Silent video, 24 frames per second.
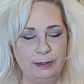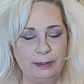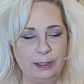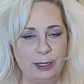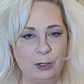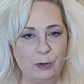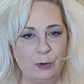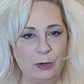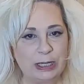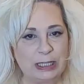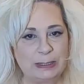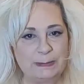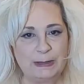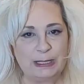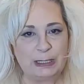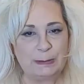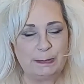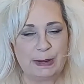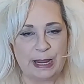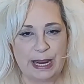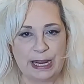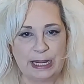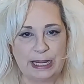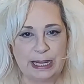the Christmas
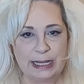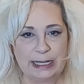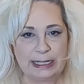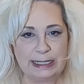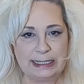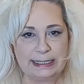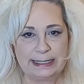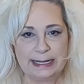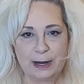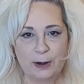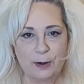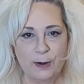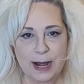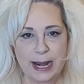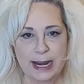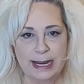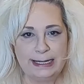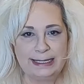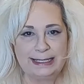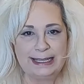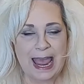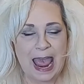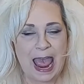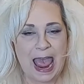baking
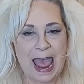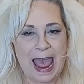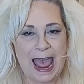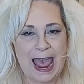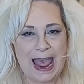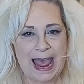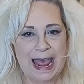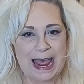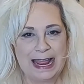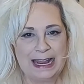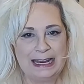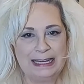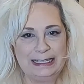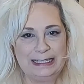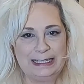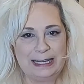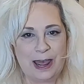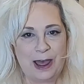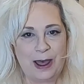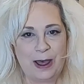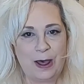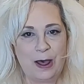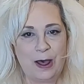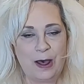series, and
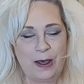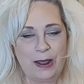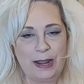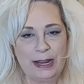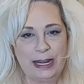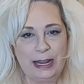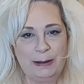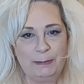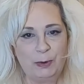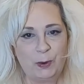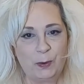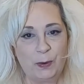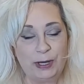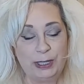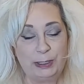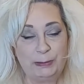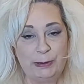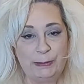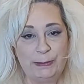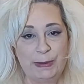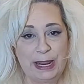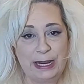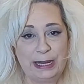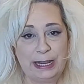I am going to
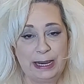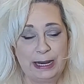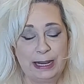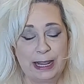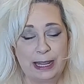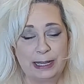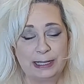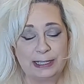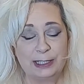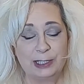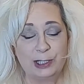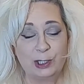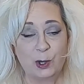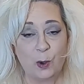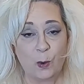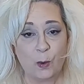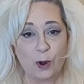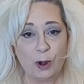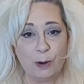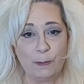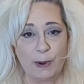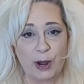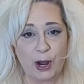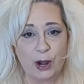be making a
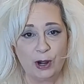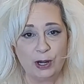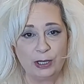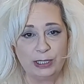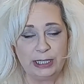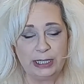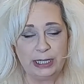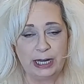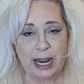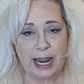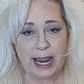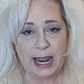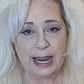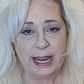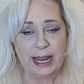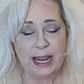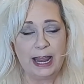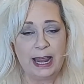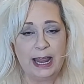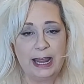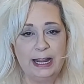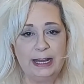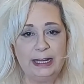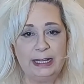Skor bar
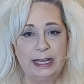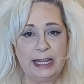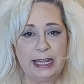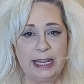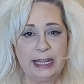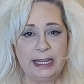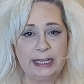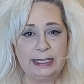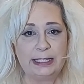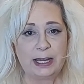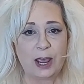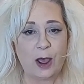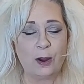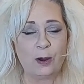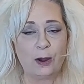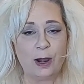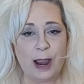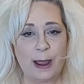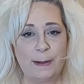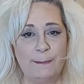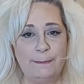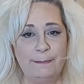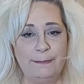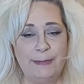today. These are
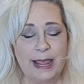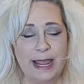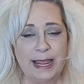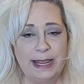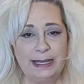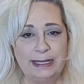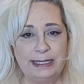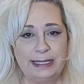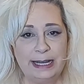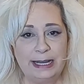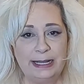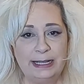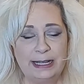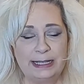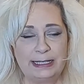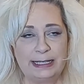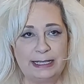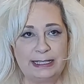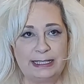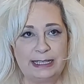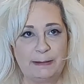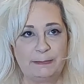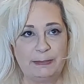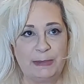amazing. This
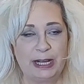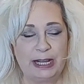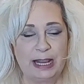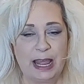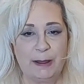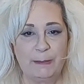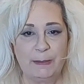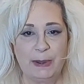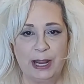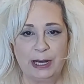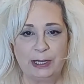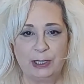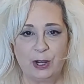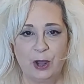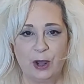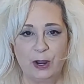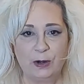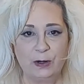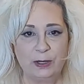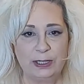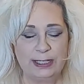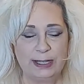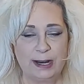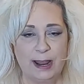is something that my
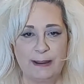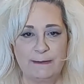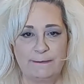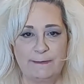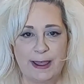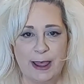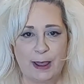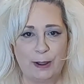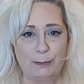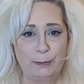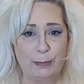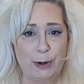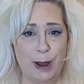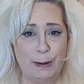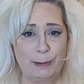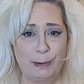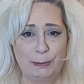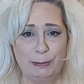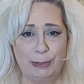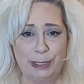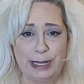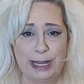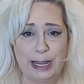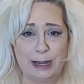daughters and I found
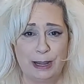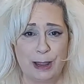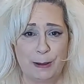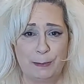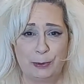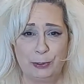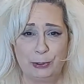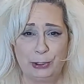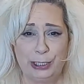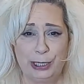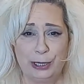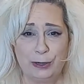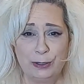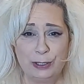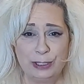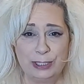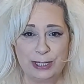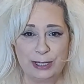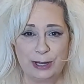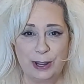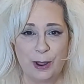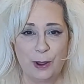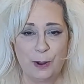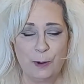probably a couple years
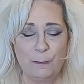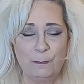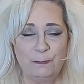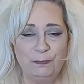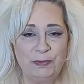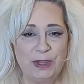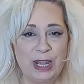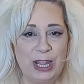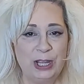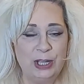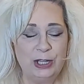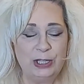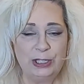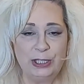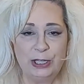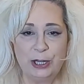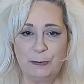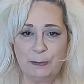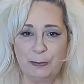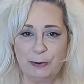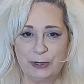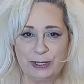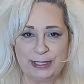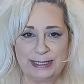ago.
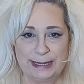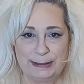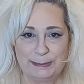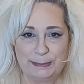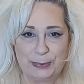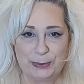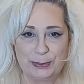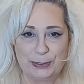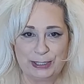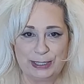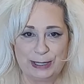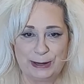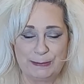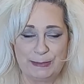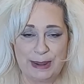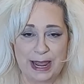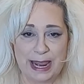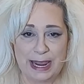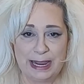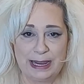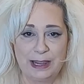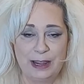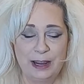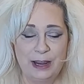Super simple to
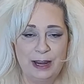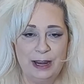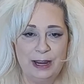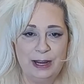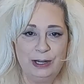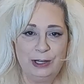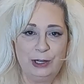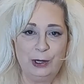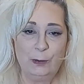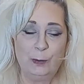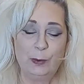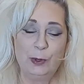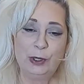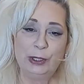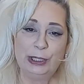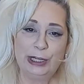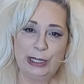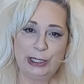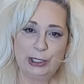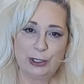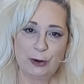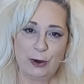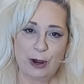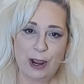make. You will
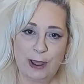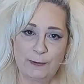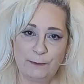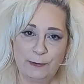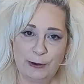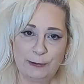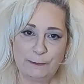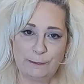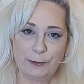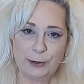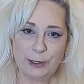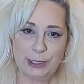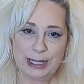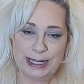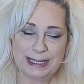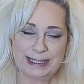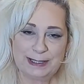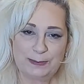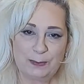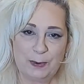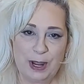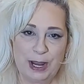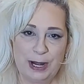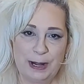need your oven for
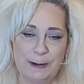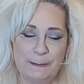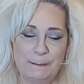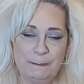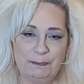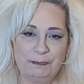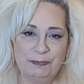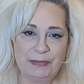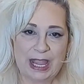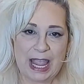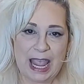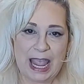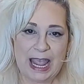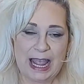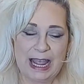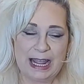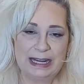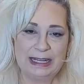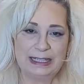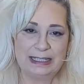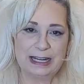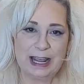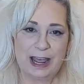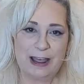this one,
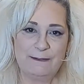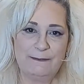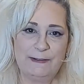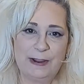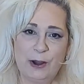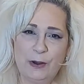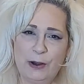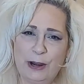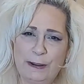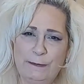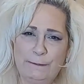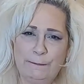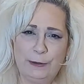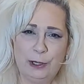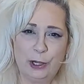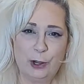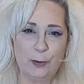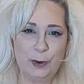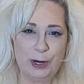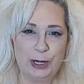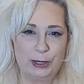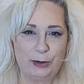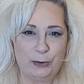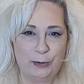and very
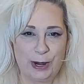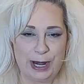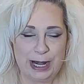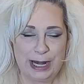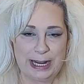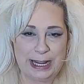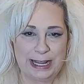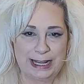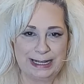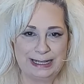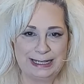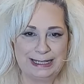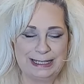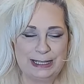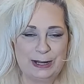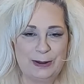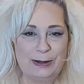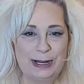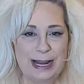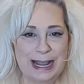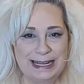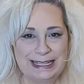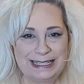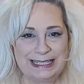few ingredients.
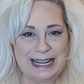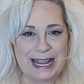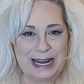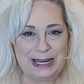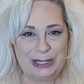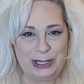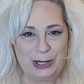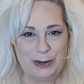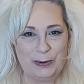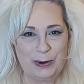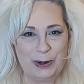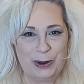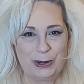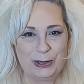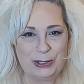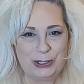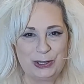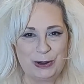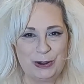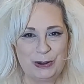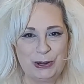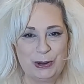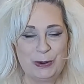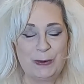So let's get to it. I'll
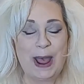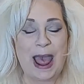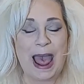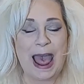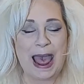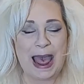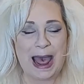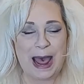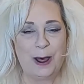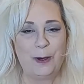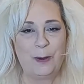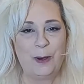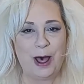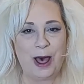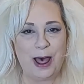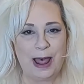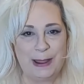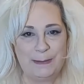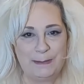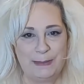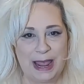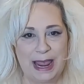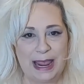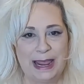show you how
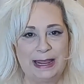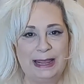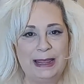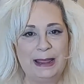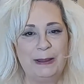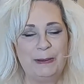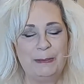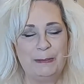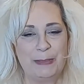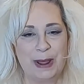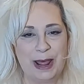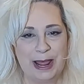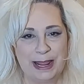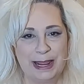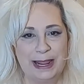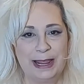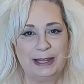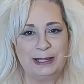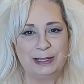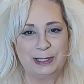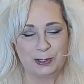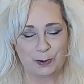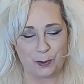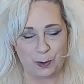I make
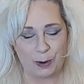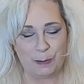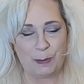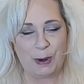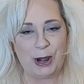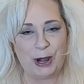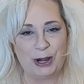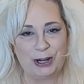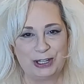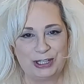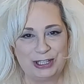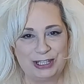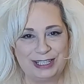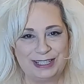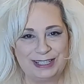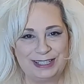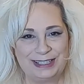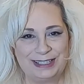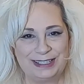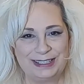my Skor bars.